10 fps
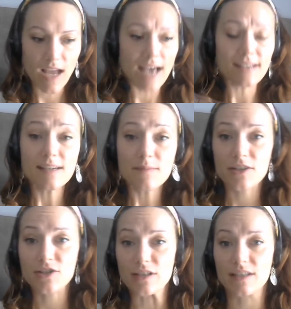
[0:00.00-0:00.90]
As I
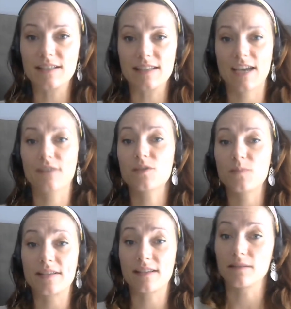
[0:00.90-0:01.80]
mentioned, these accounts are
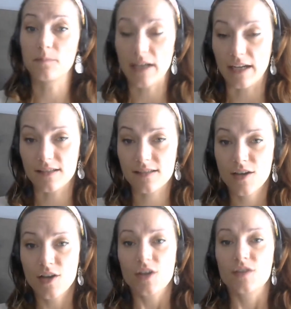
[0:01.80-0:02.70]
basically buckets.
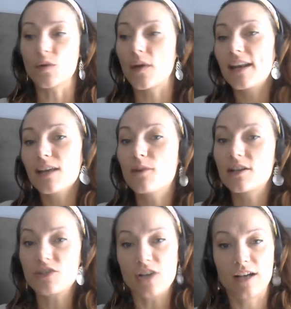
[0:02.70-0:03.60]
So any
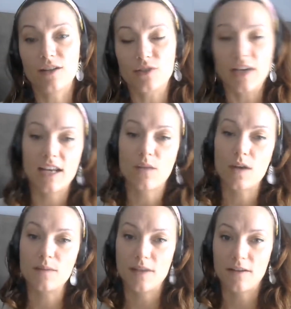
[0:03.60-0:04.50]
one child or any
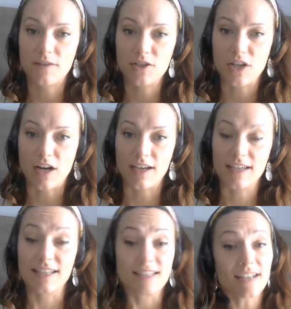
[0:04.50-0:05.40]
one beneficiary
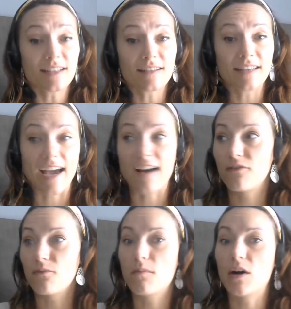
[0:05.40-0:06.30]
can technically have
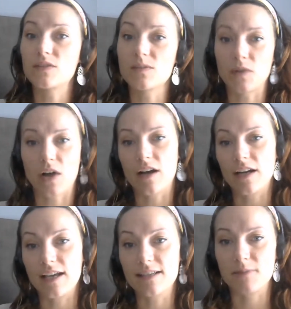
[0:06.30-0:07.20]
multiple
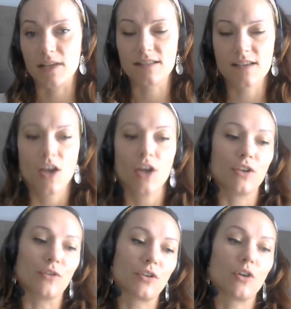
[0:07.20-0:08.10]
RESPs.
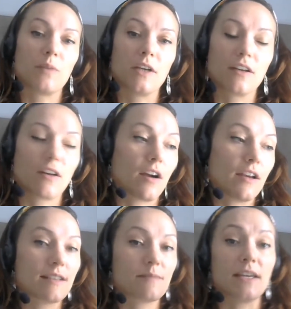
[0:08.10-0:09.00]
You could open an
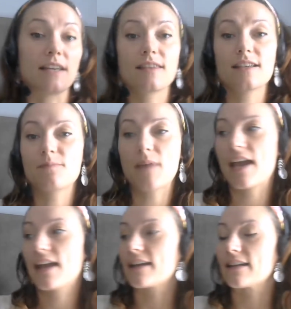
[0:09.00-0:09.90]
RESP at this
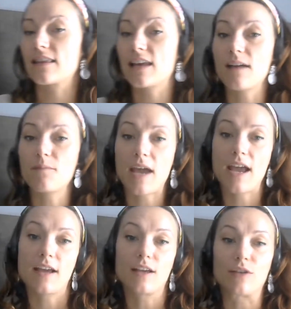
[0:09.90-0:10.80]
bank, at that
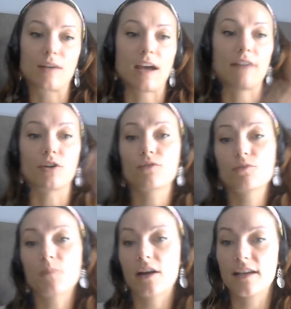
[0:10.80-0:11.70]
bank. You could have a group
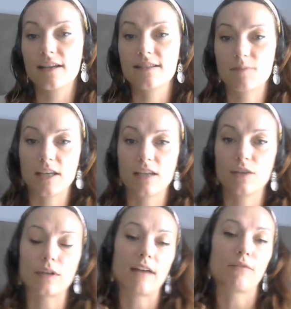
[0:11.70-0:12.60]
RESP. You
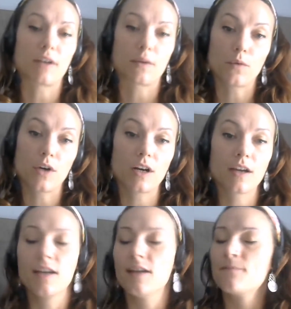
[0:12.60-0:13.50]
could have one at work.
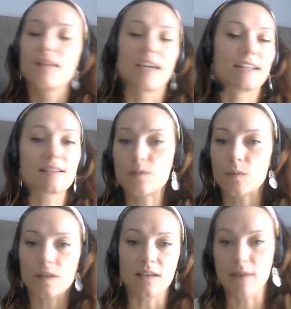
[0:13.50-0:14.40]
It doesn't
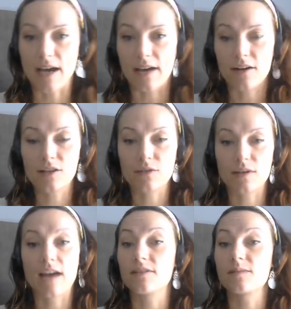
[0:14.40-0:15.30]
really matter. You can
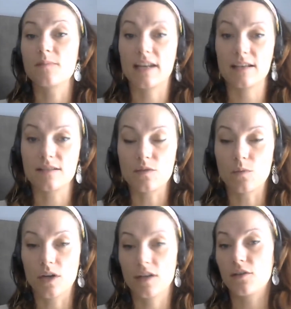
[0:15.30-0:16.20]
have as many as you'd
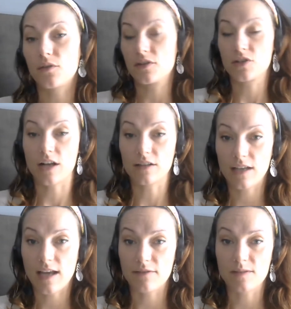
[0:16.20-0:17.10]
want, or the child can
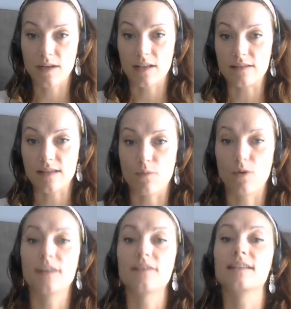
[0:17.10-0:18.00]
have as many as they
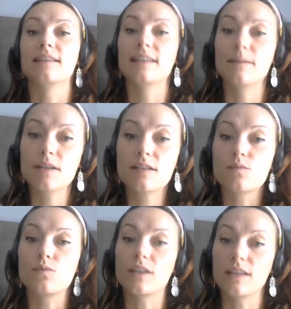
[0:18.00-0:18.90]
want. The limits
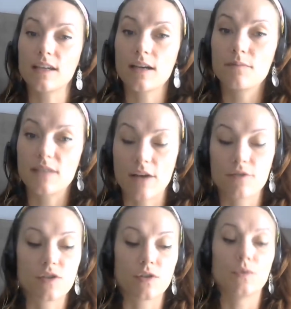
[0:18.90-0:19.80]
really come down
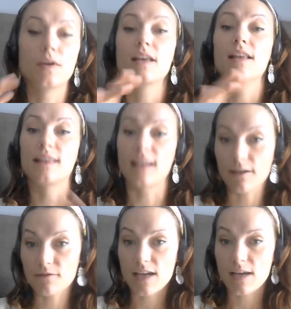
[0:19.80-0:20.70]
to
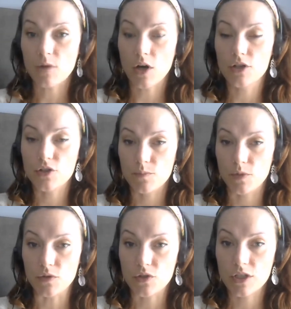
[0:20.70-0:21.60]
lifetime
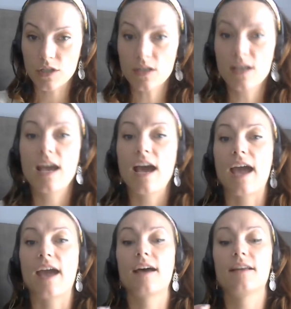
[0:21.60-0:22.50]
contribution
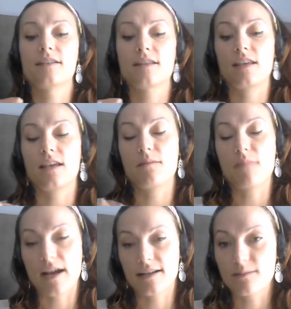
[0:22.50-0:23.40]
and the
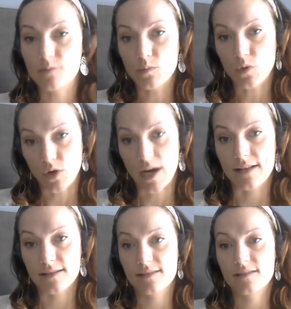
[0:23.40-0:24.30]
maximum
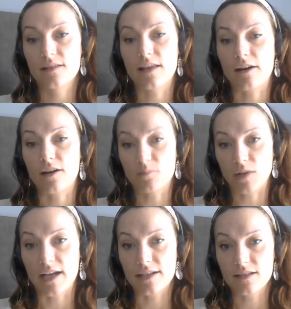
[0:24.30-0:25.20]
grants that are
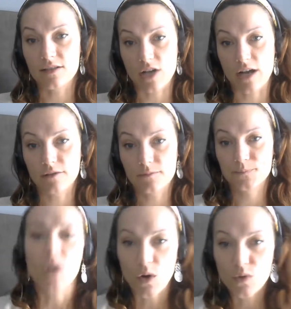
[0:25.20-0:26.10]
applied to the child.
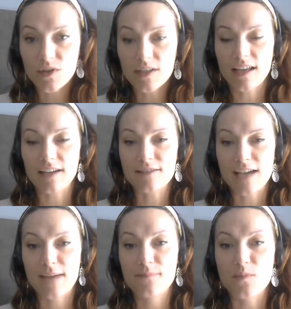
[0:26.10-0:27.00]
Over a
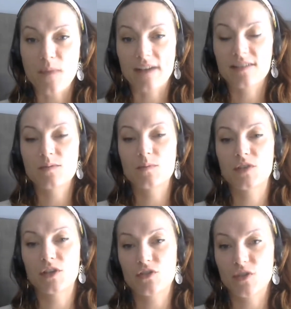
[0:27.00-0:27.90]
lifetime, the maximum to
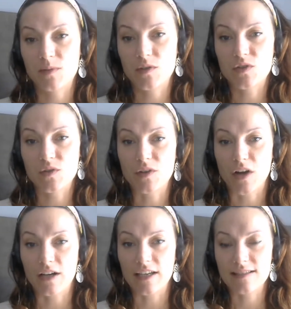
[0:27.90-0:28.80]
contribute to an
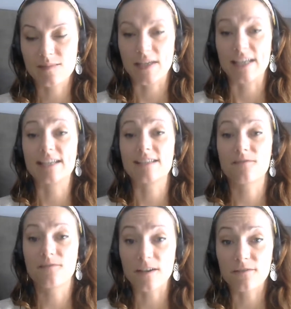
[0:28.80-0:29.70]
RESP is
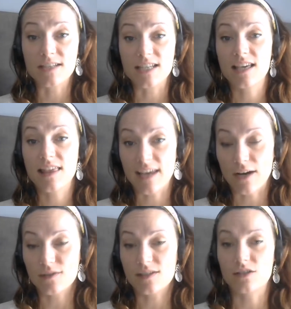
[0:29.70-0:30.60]

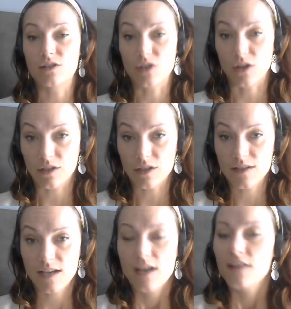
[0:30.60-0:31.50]
$50,000.
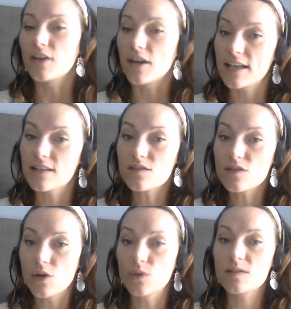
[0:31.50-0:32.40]
There is
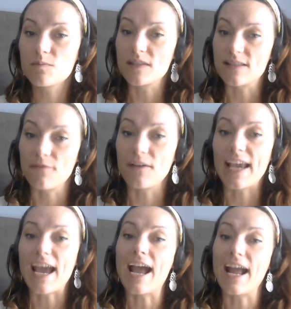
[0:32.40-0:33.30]
no specific
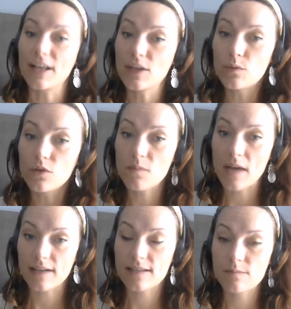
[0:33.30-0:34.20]
annual
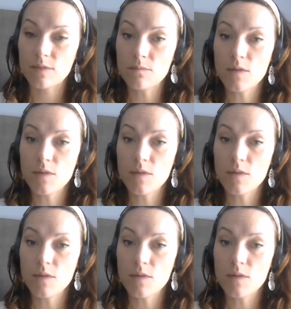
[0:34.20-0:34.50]
maximum,